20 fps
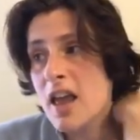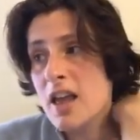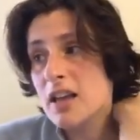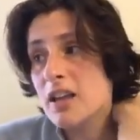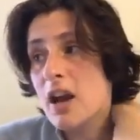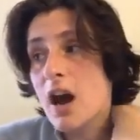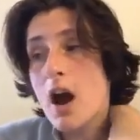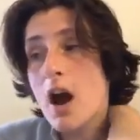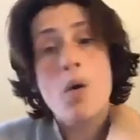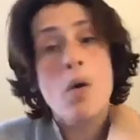
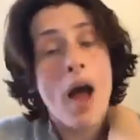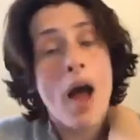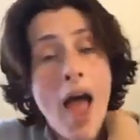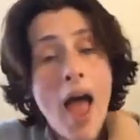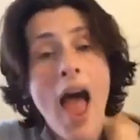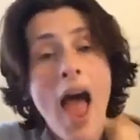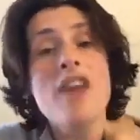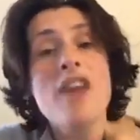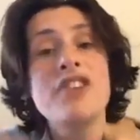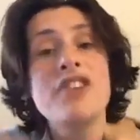
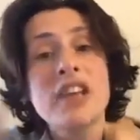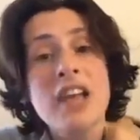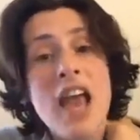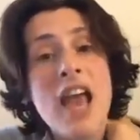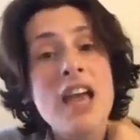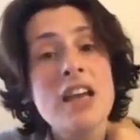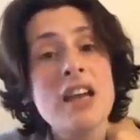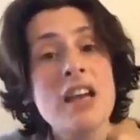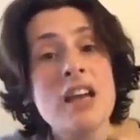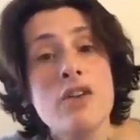
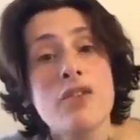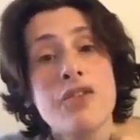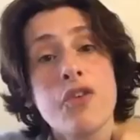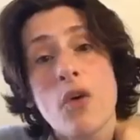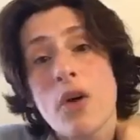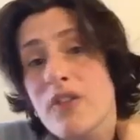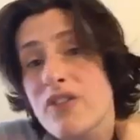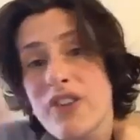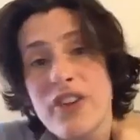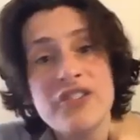Advocating
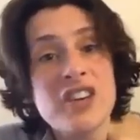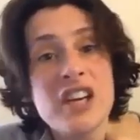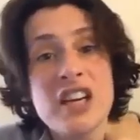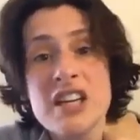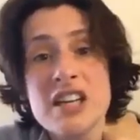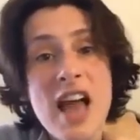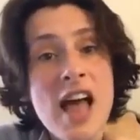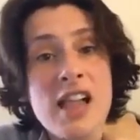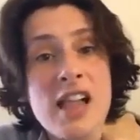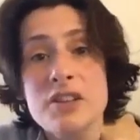for
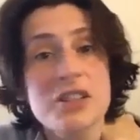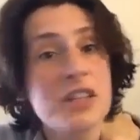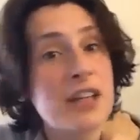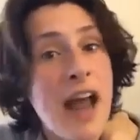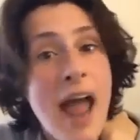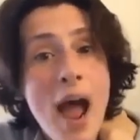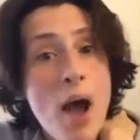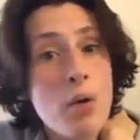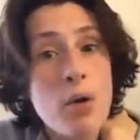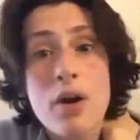$15 an
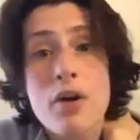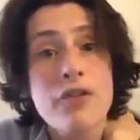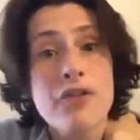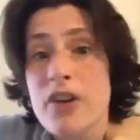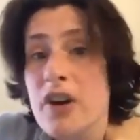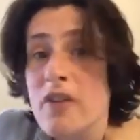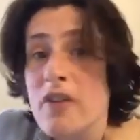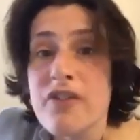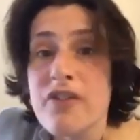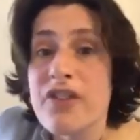hour
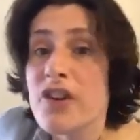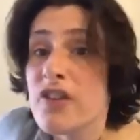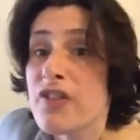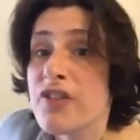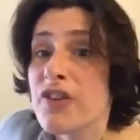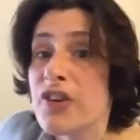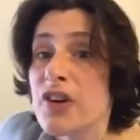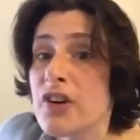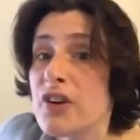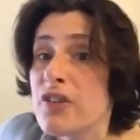
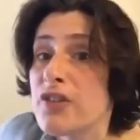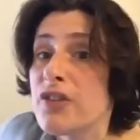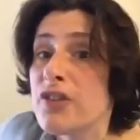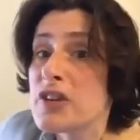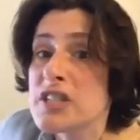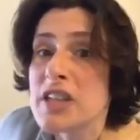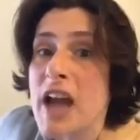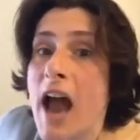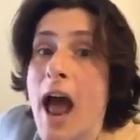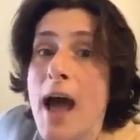
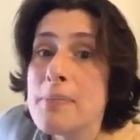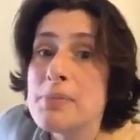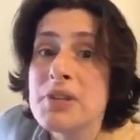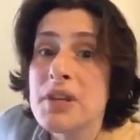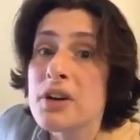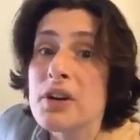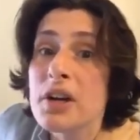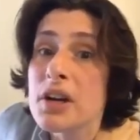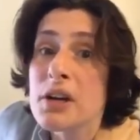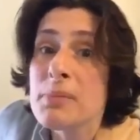for jobs
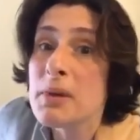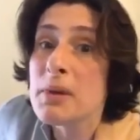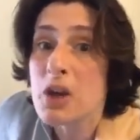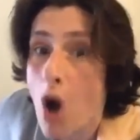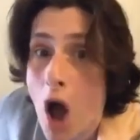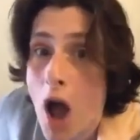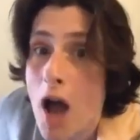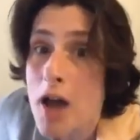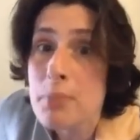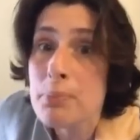that are going to be
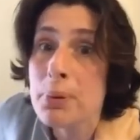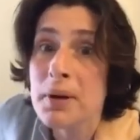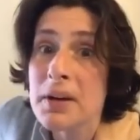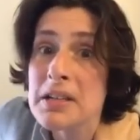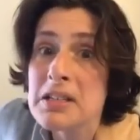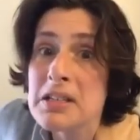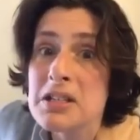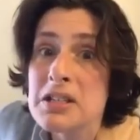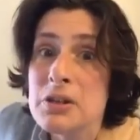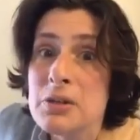gone
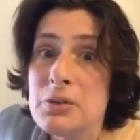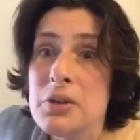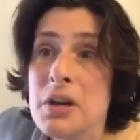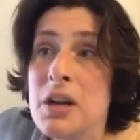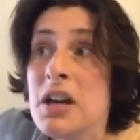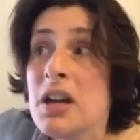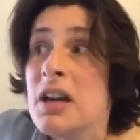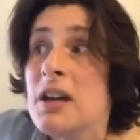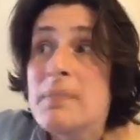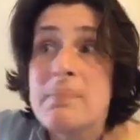pretty soon,
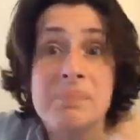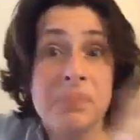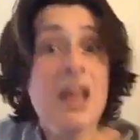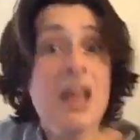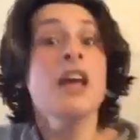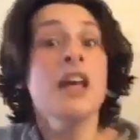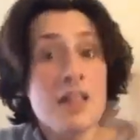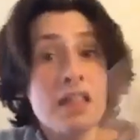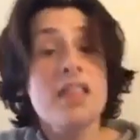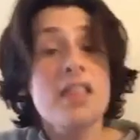
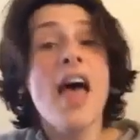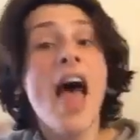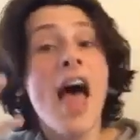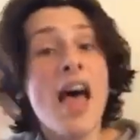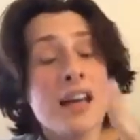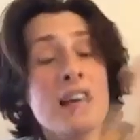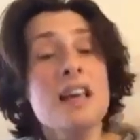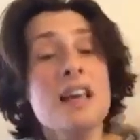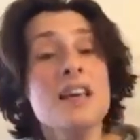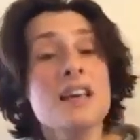
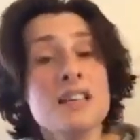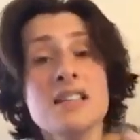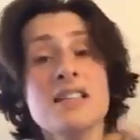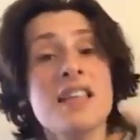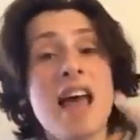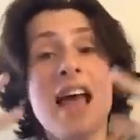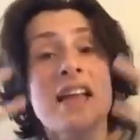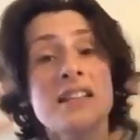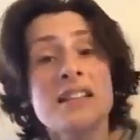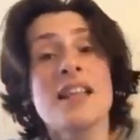that's
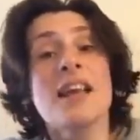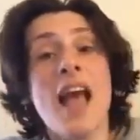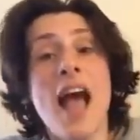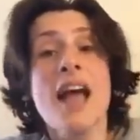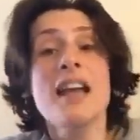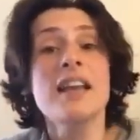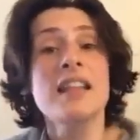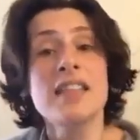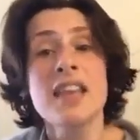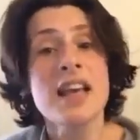the
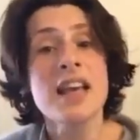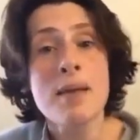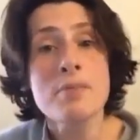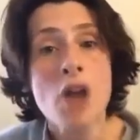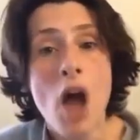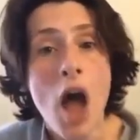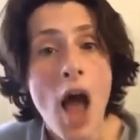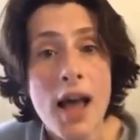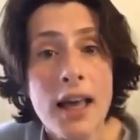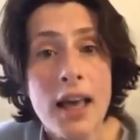kind of thing I'm
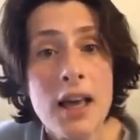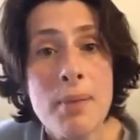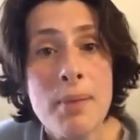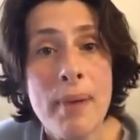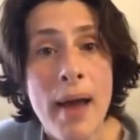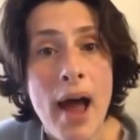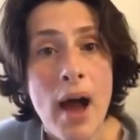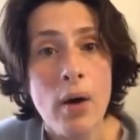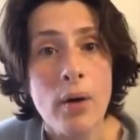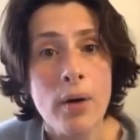talking
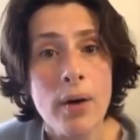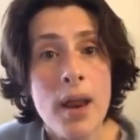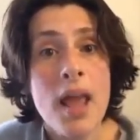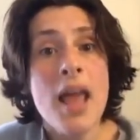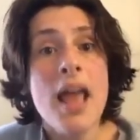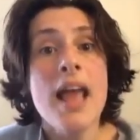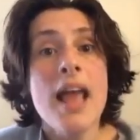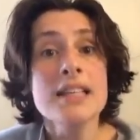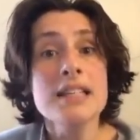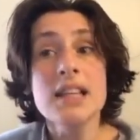about.
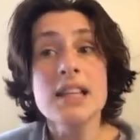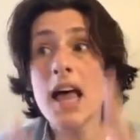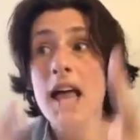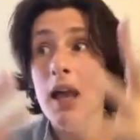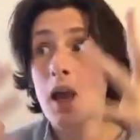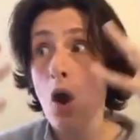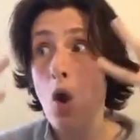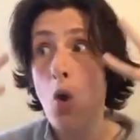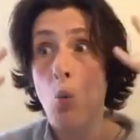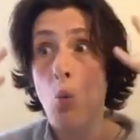It's
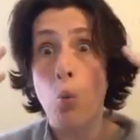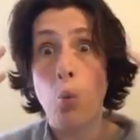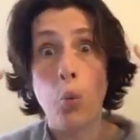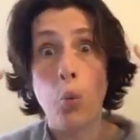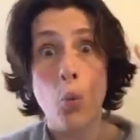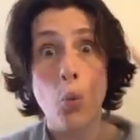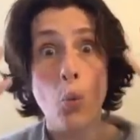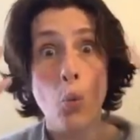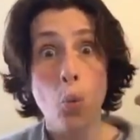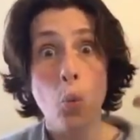like
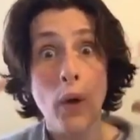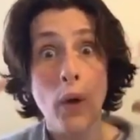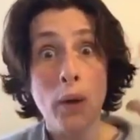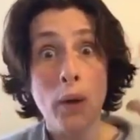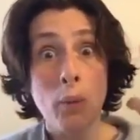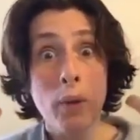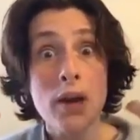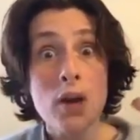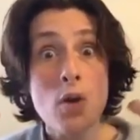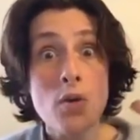
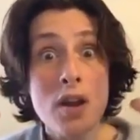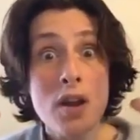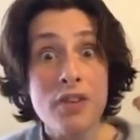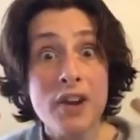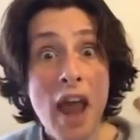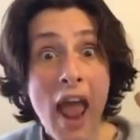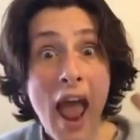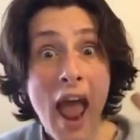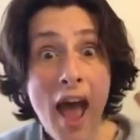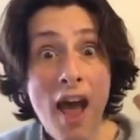we don't
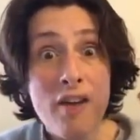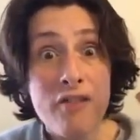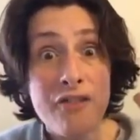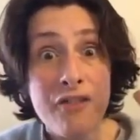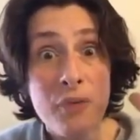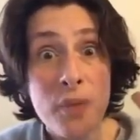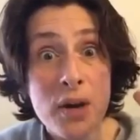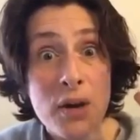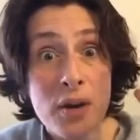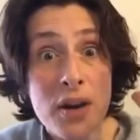even
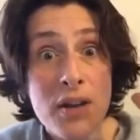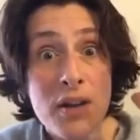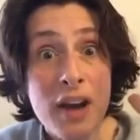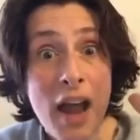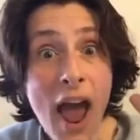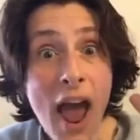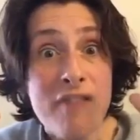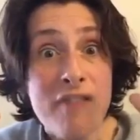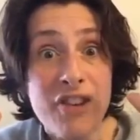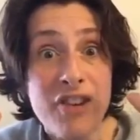
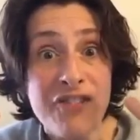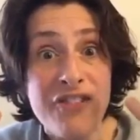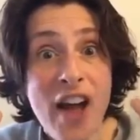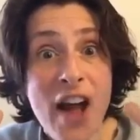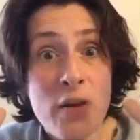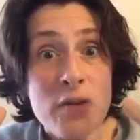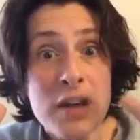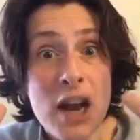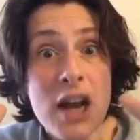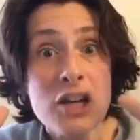have the
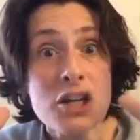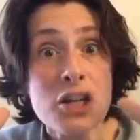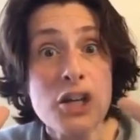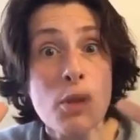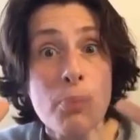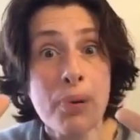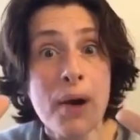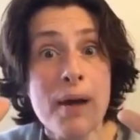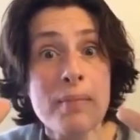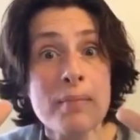
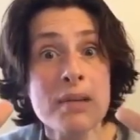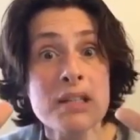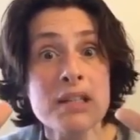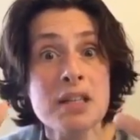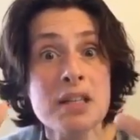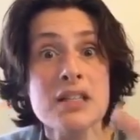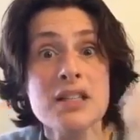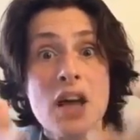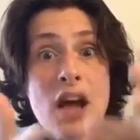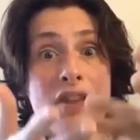foundational
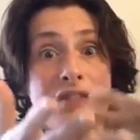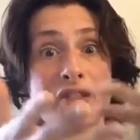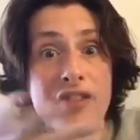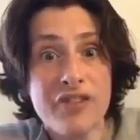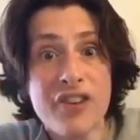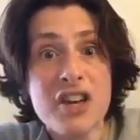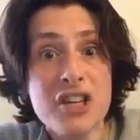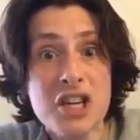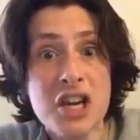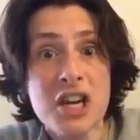premises of a
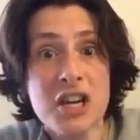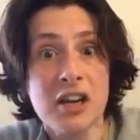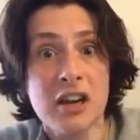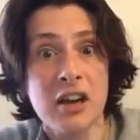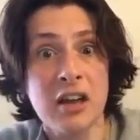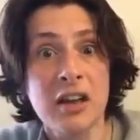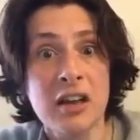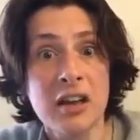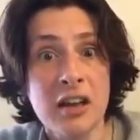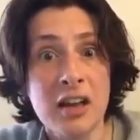
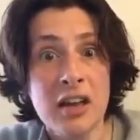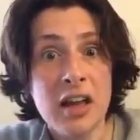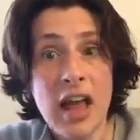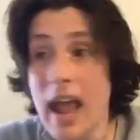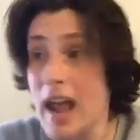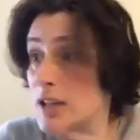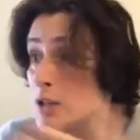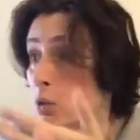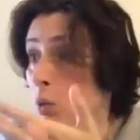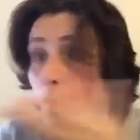vision.
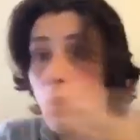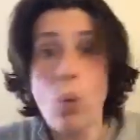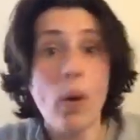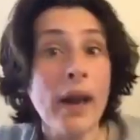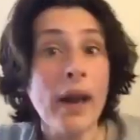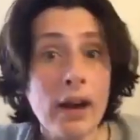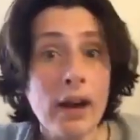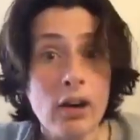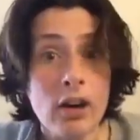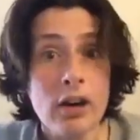It's
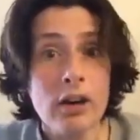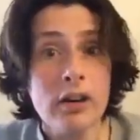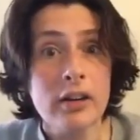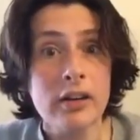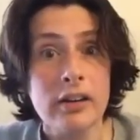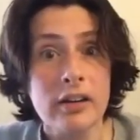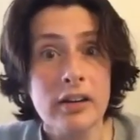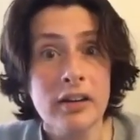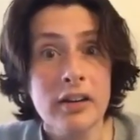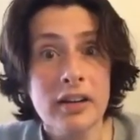
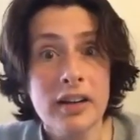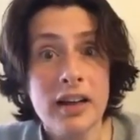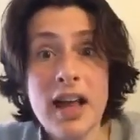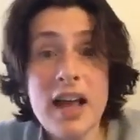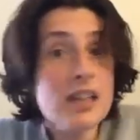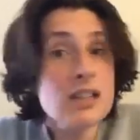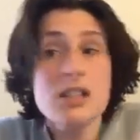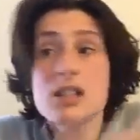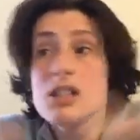weird. It's